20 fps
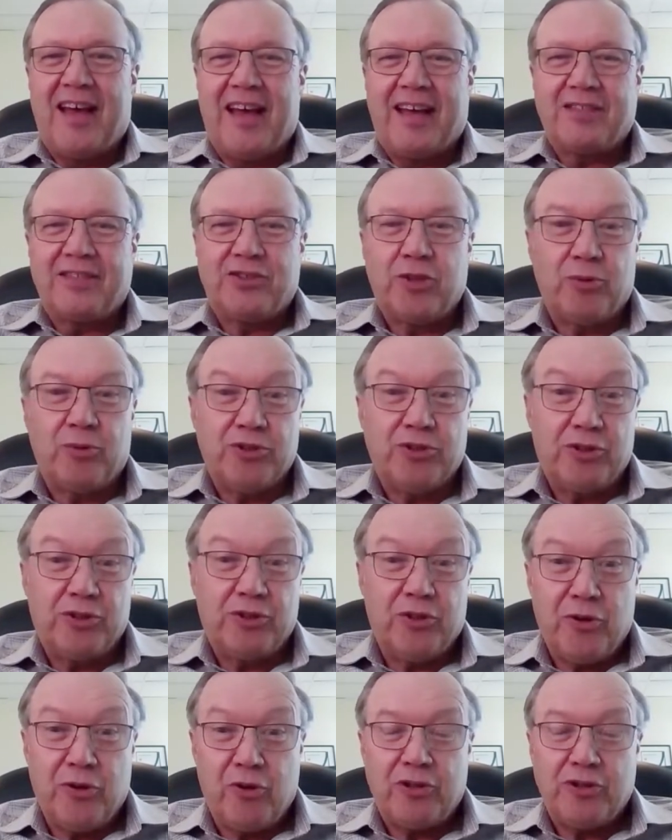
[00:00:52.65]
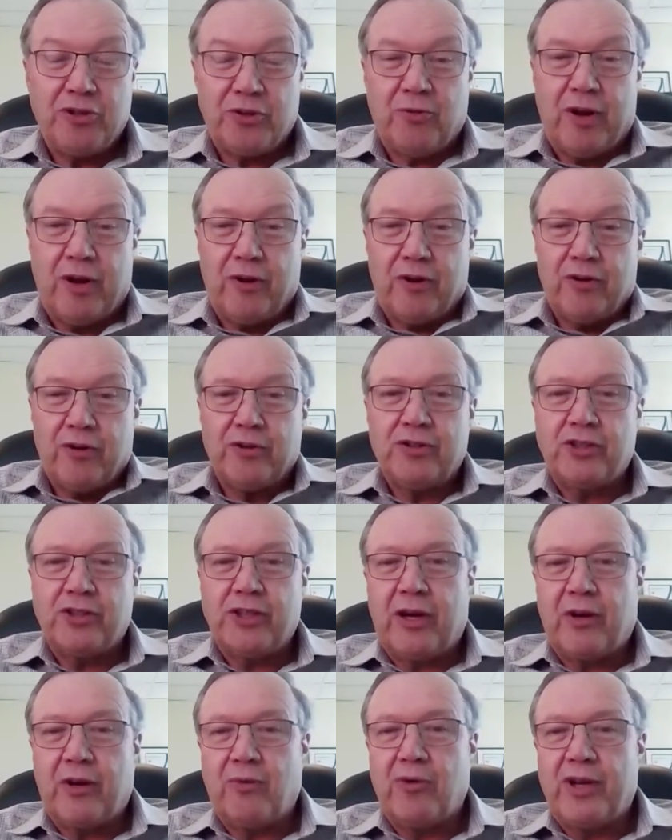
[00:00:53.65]
And so we're still known as a rare
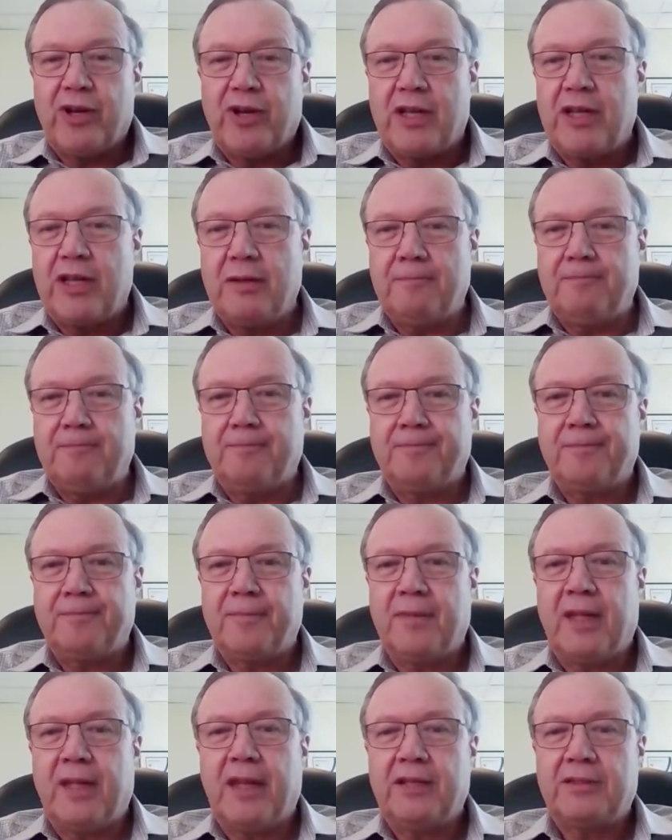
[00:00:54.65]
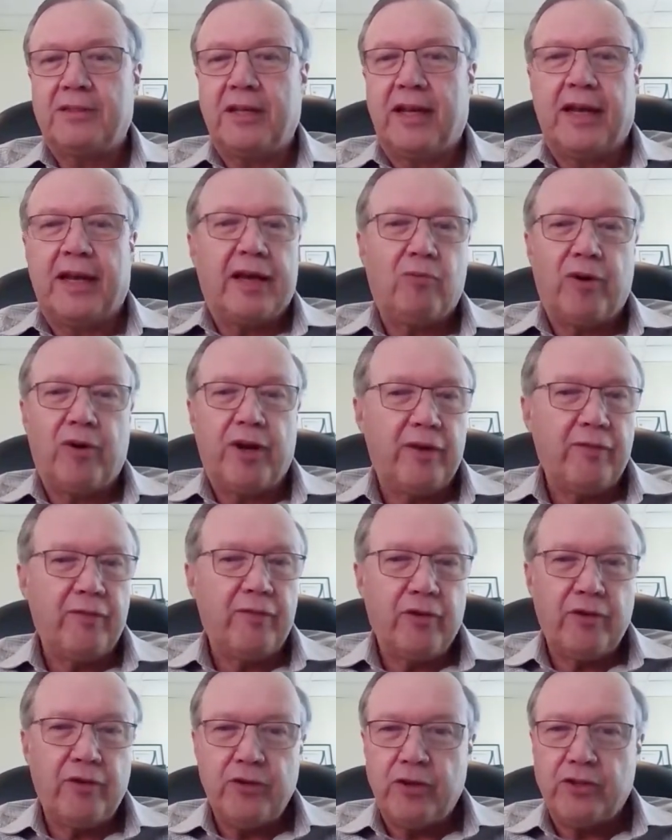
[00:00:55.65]
earths equity. And
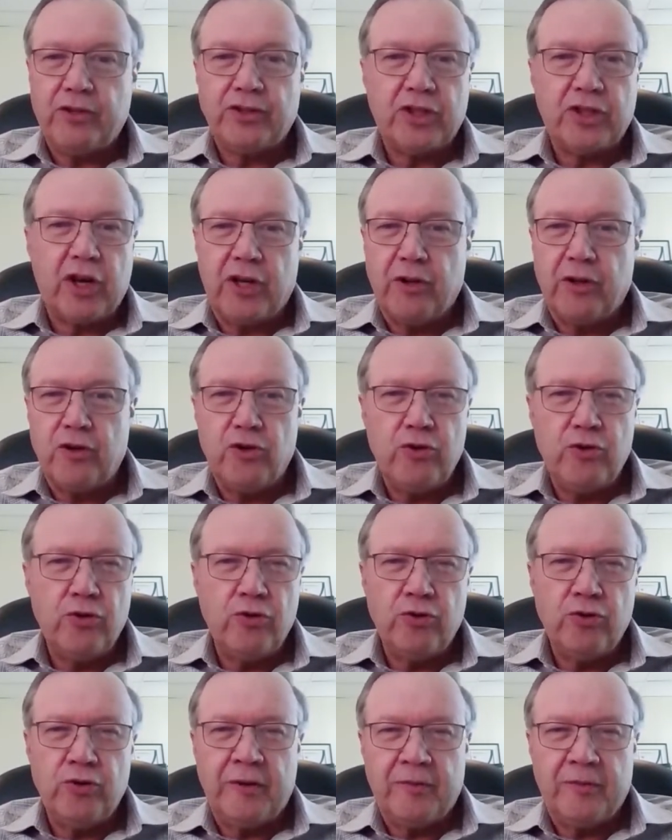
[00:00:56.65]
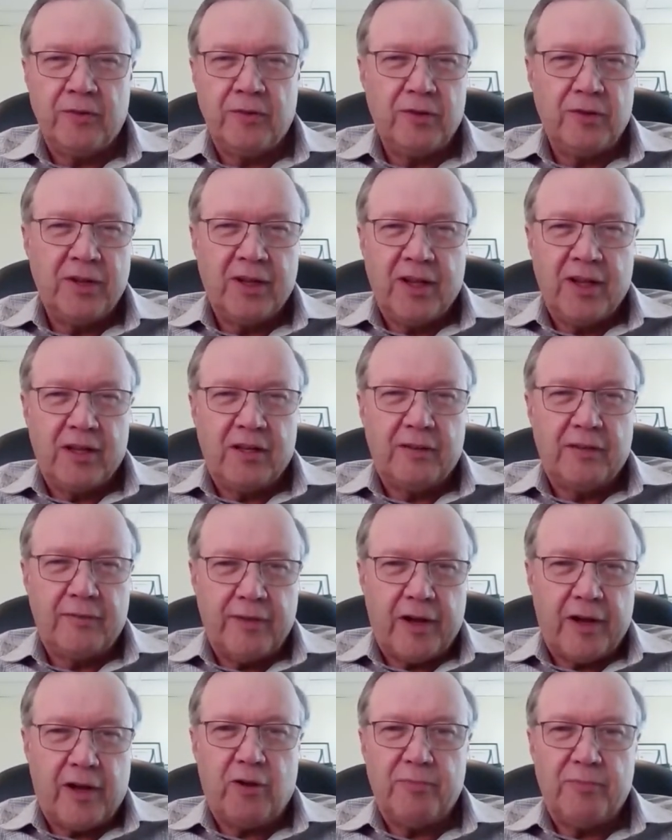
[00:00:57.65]
whenever there's kind of new
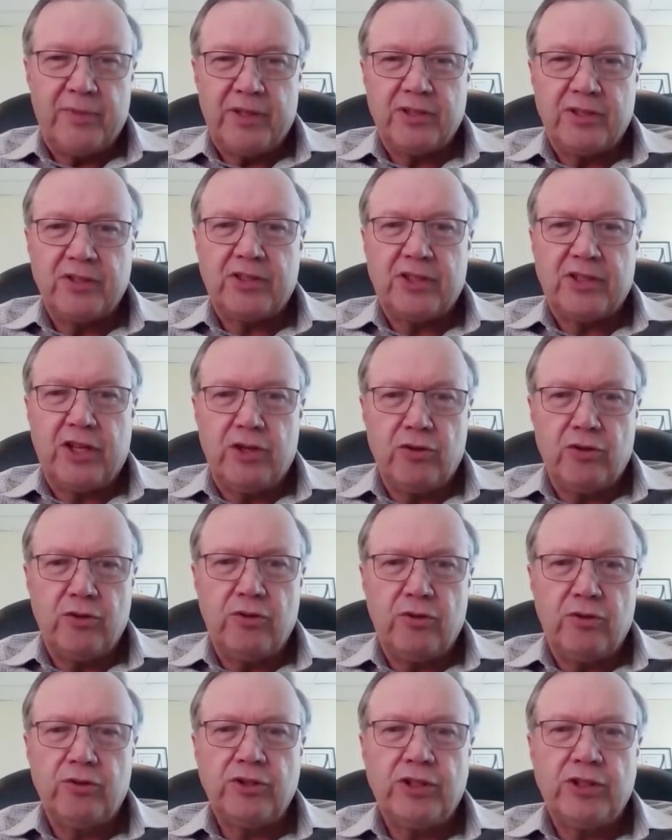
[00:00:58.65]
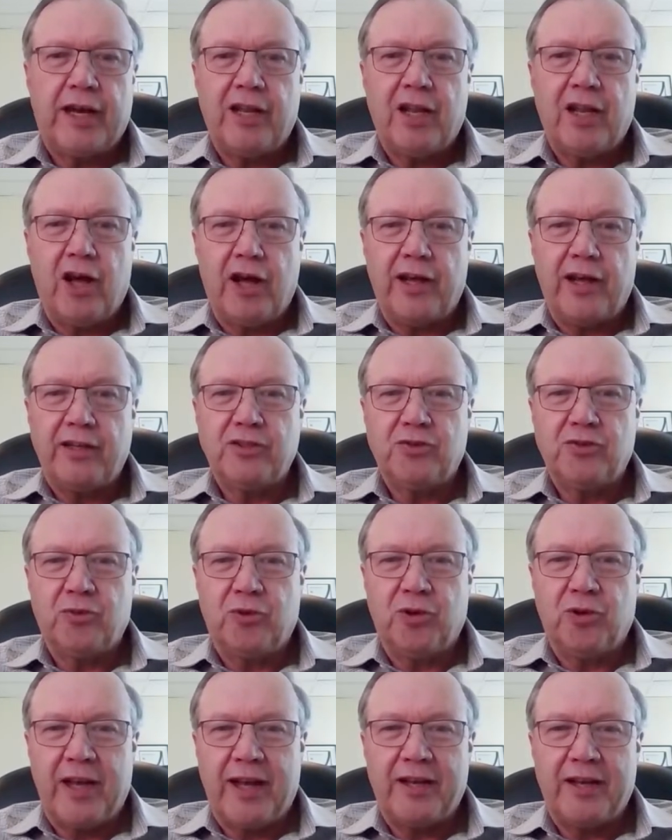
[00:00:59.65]
developments and news headlines
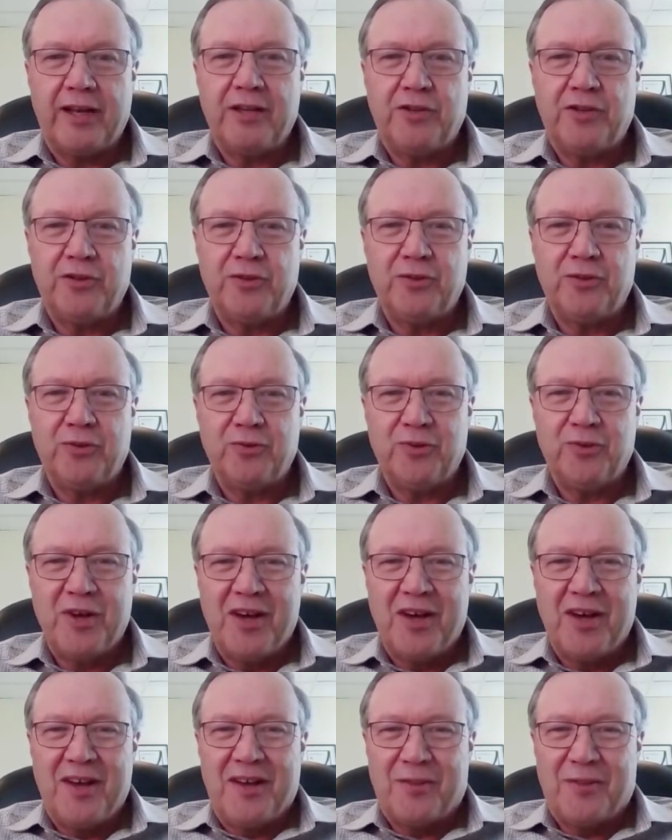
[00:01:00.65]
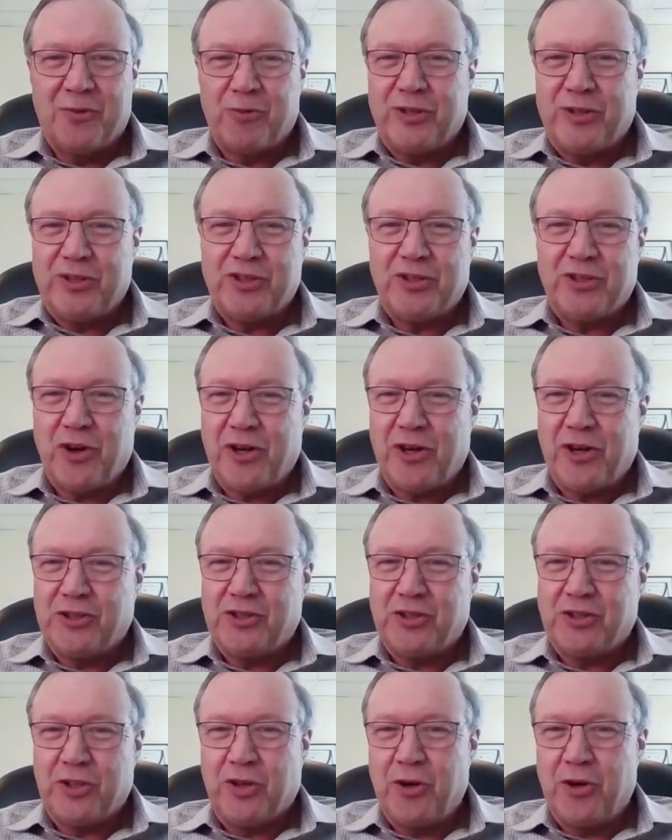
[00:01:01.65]
related to the risk on
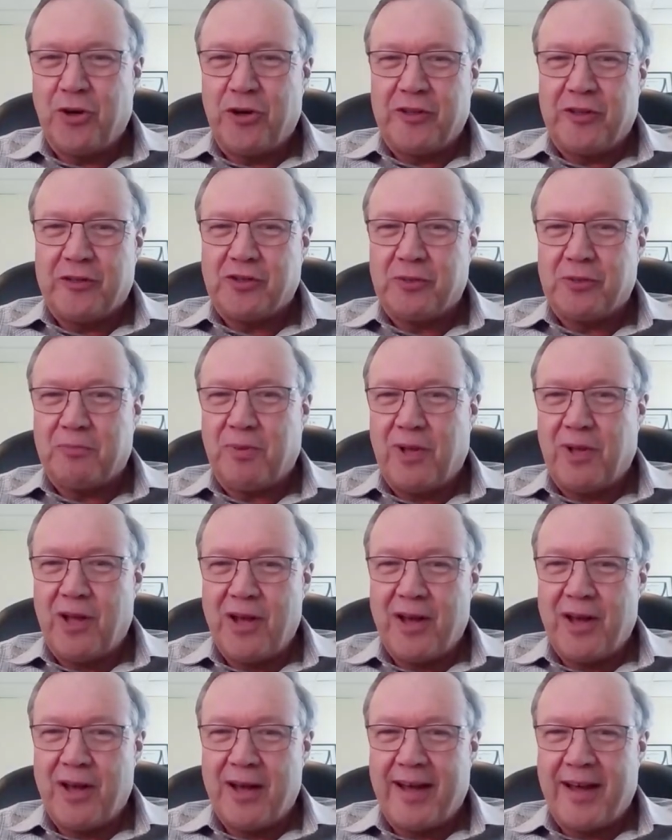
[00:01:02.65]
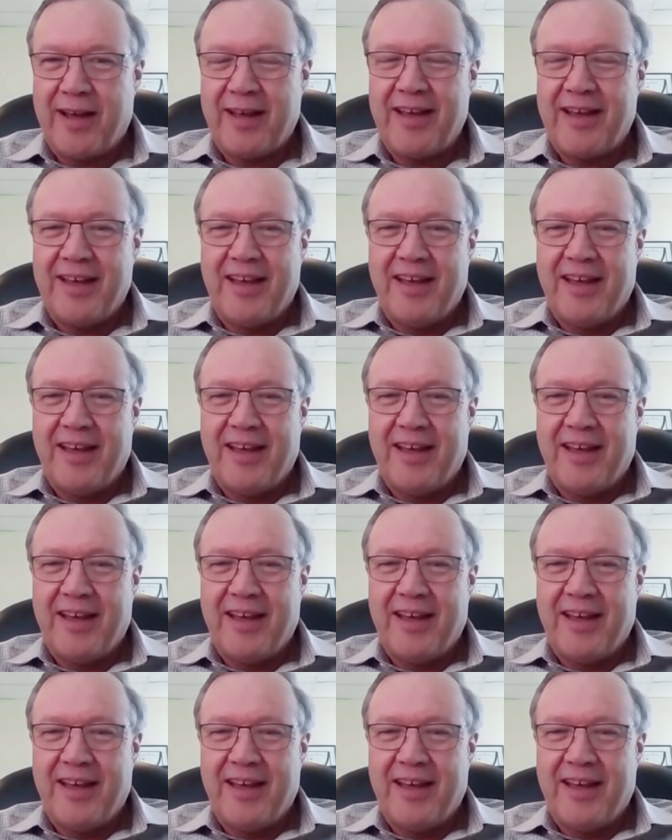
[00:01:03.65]
security of supply,